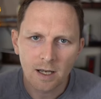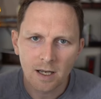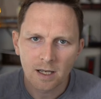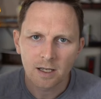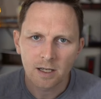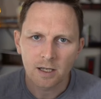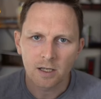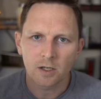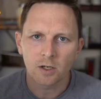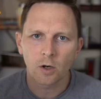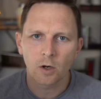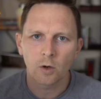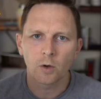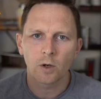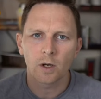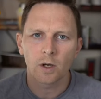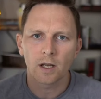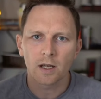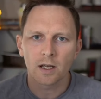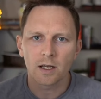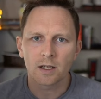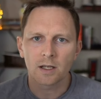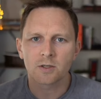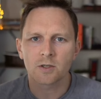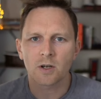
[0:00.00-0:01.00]

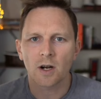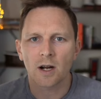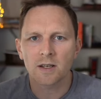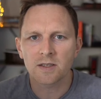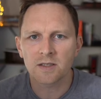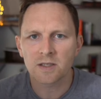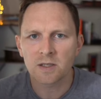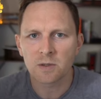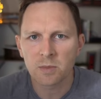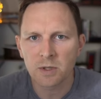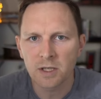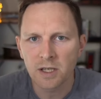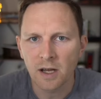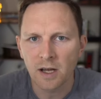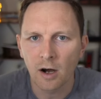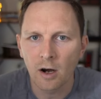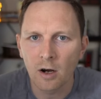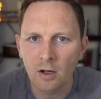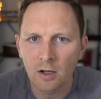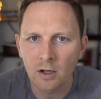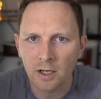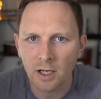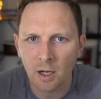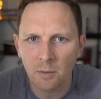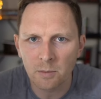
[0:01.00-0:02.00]
it tries to be an
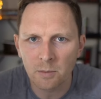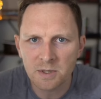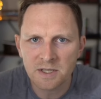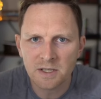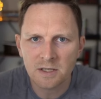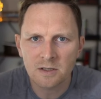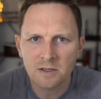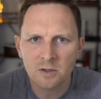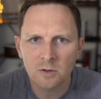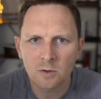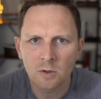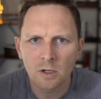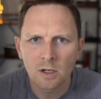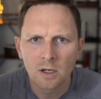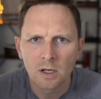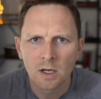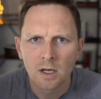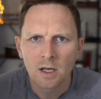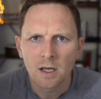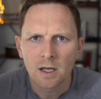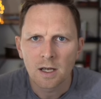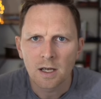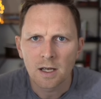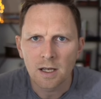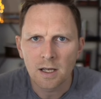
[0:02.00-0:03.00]
all-encompassing tool.
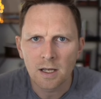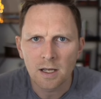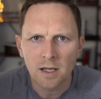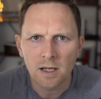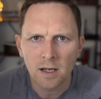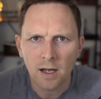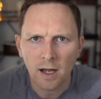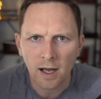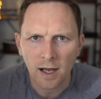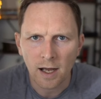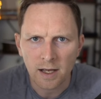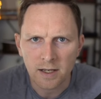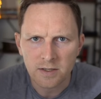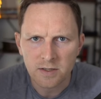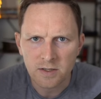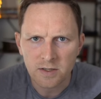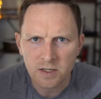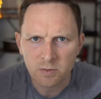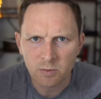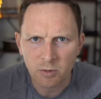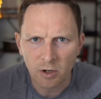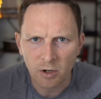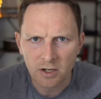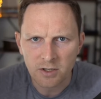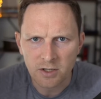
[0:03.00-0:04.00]
It has this
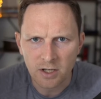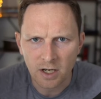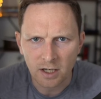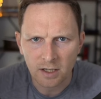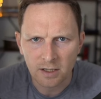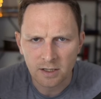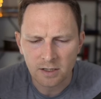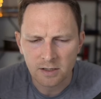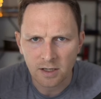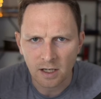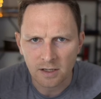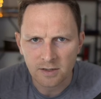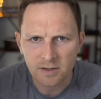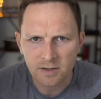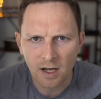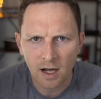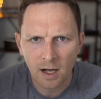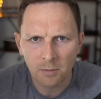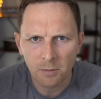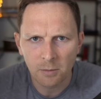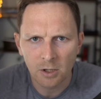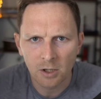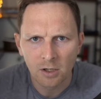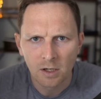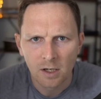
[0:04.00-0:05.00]

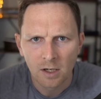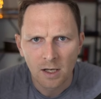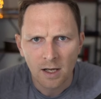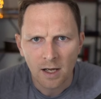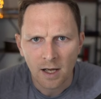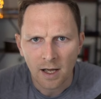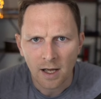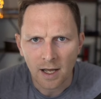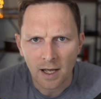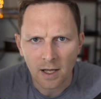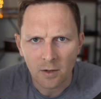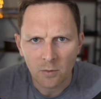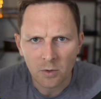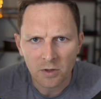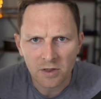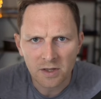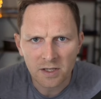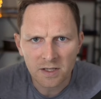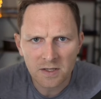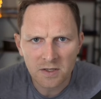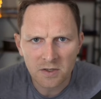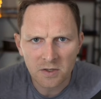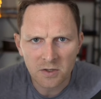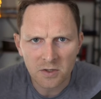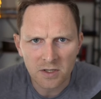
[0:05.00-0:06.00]
project.toml, and with
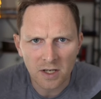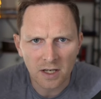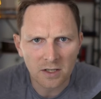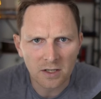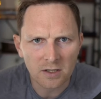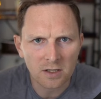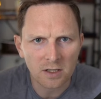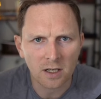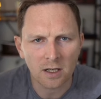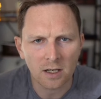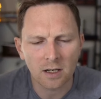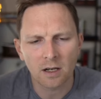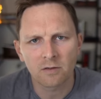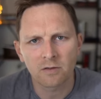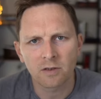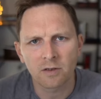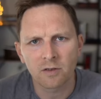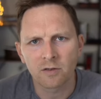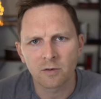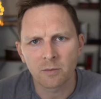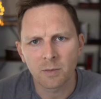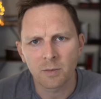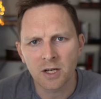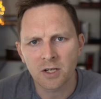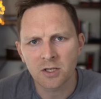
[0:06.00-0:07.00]
this, there's actually enough
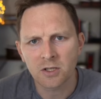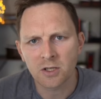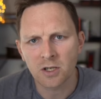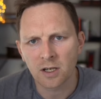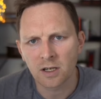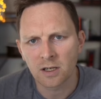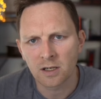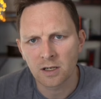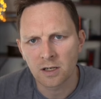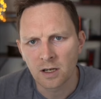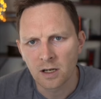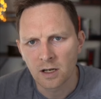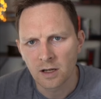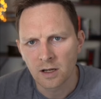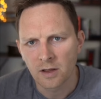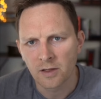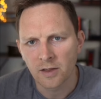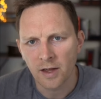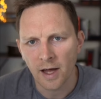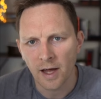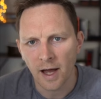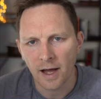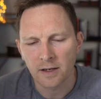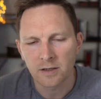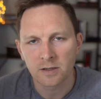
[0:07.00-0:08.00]
information
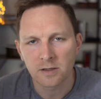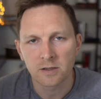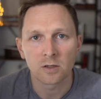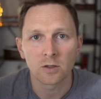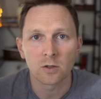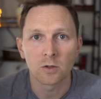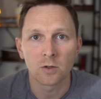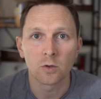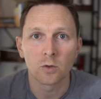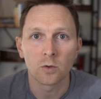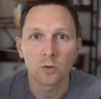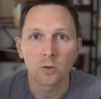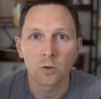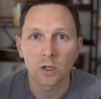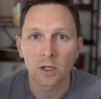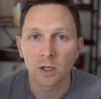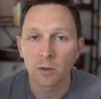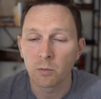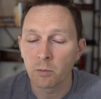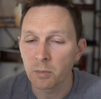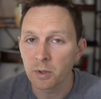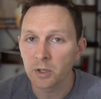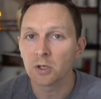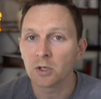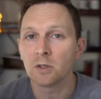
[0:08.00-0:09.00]
that you can
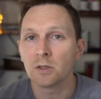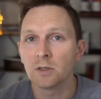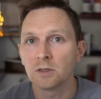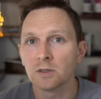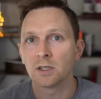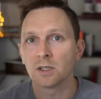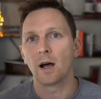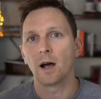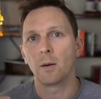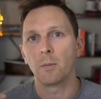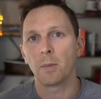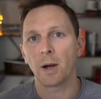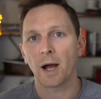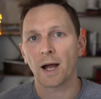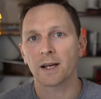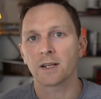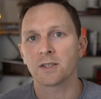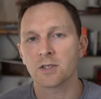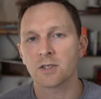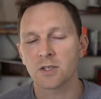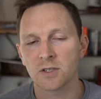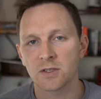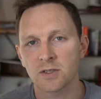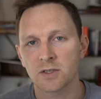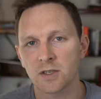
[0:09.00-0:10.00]
build
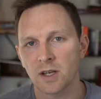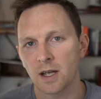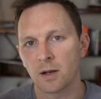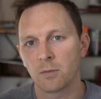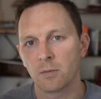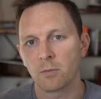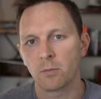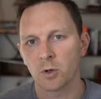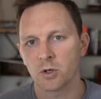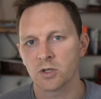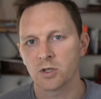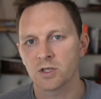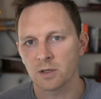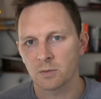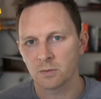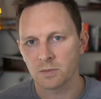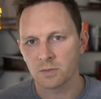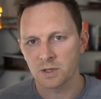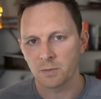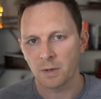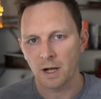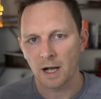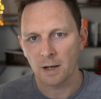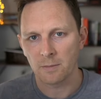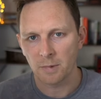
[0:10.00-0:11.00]
packages and push them
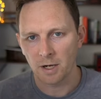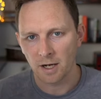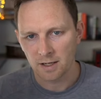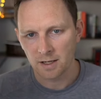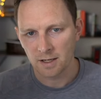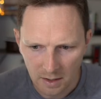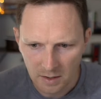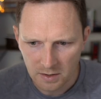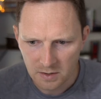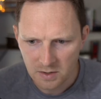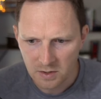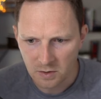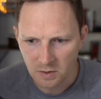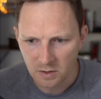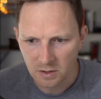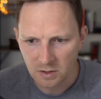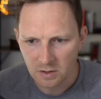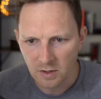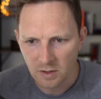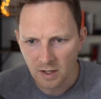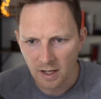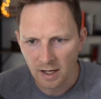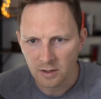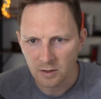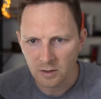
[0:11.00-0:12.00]
to PyPy. So to do
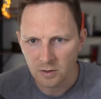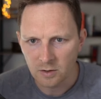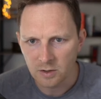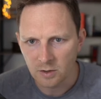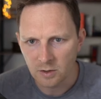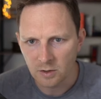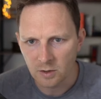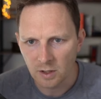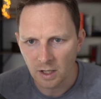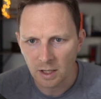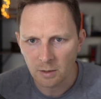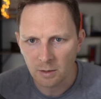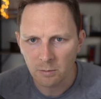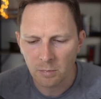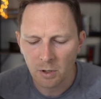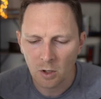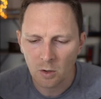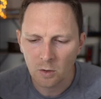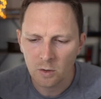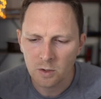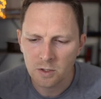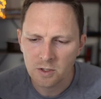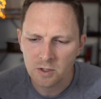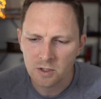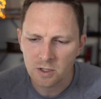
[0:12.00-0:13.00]
that, you do like
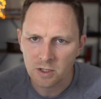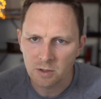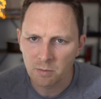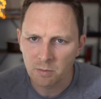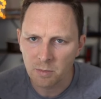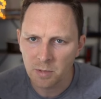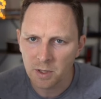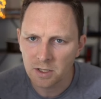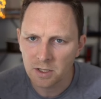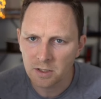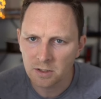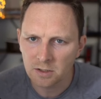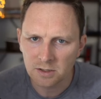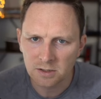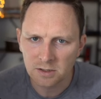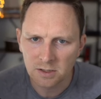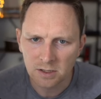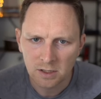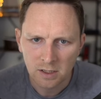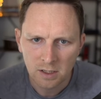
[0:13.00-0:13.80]
Poetry build,